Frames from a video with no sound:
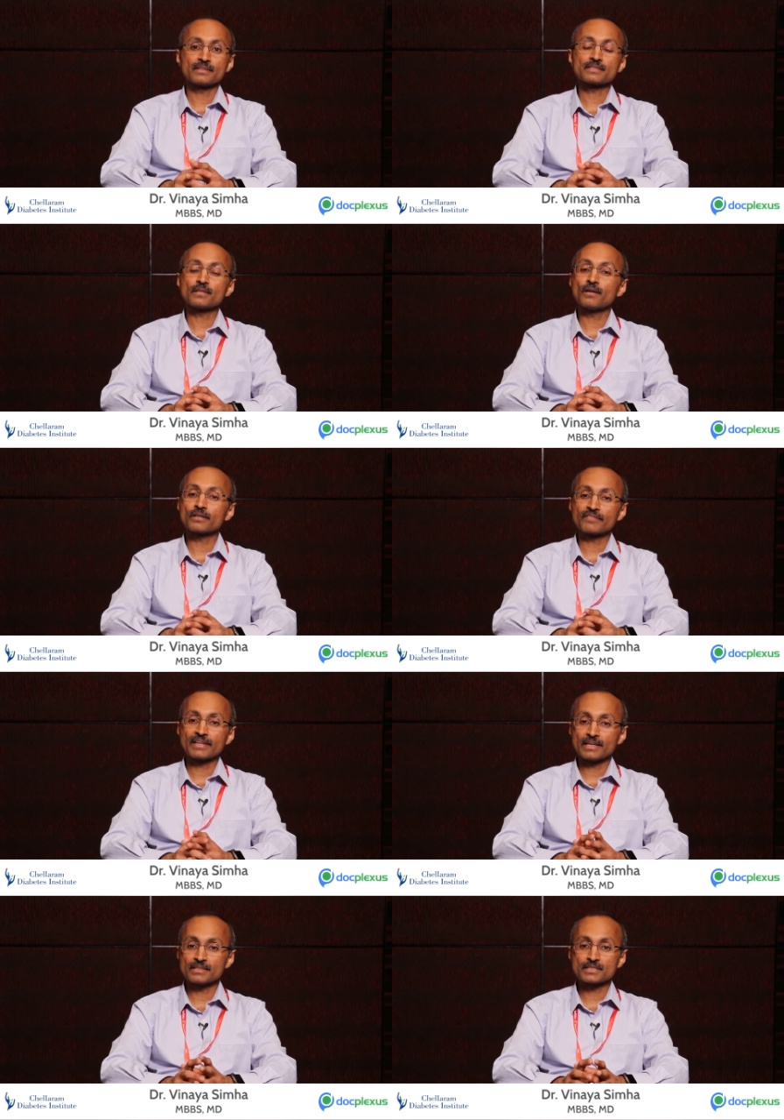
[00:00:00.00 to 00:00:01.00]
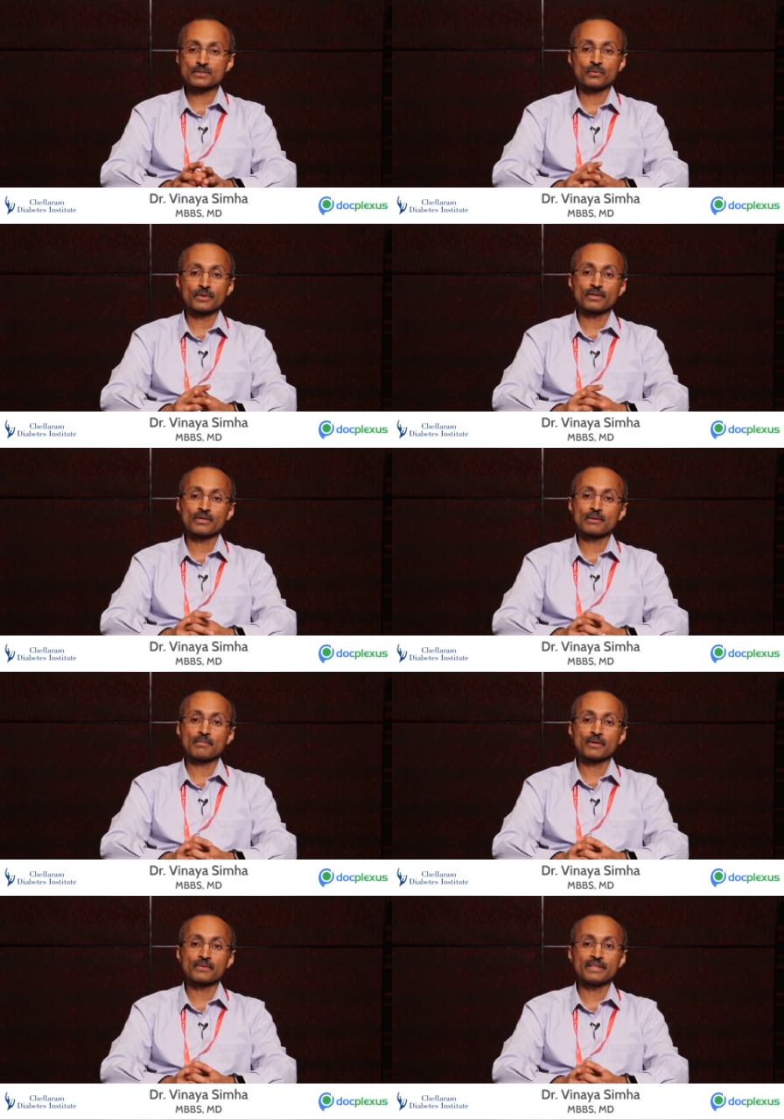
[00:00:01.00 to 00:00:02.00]
there's a lot of analysis going on
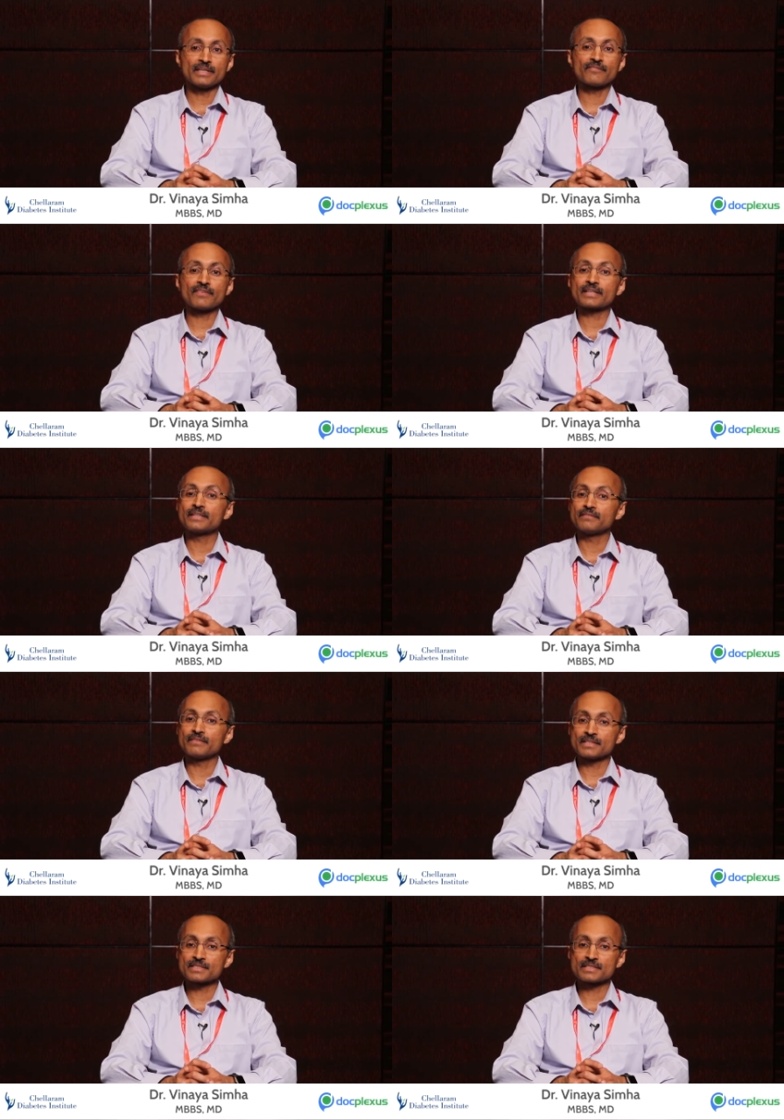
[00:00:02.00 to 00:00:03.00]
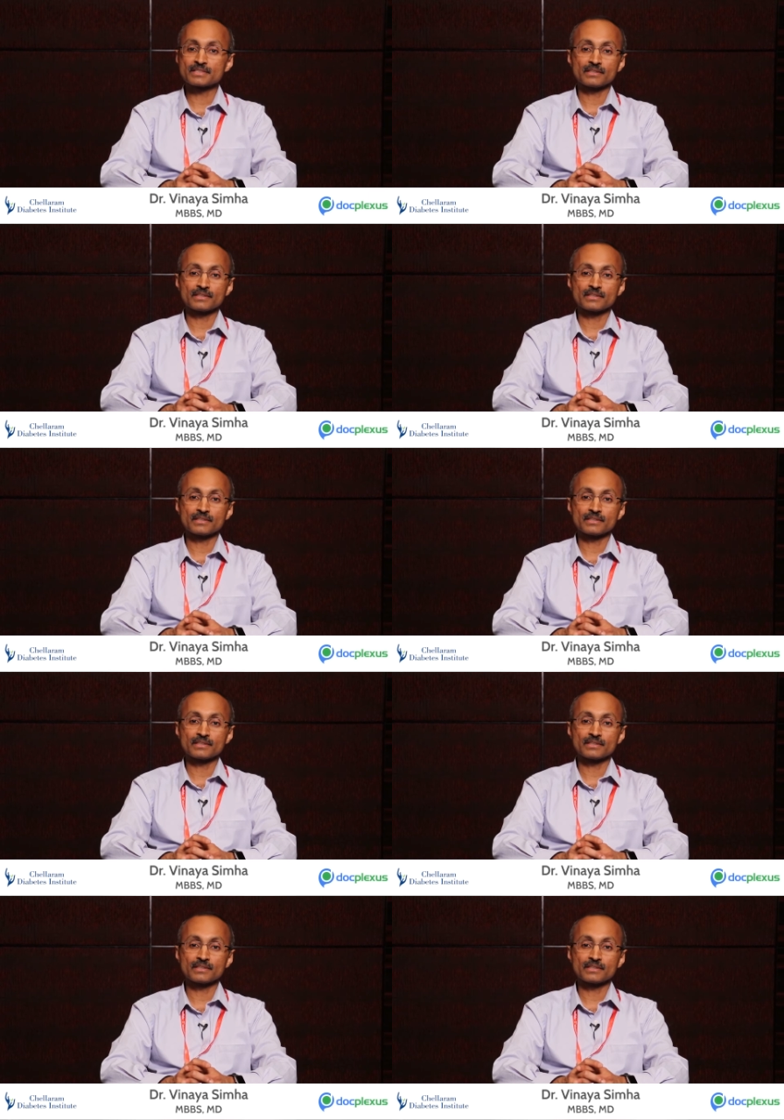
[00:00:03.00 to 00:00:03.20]
about the effectiveness,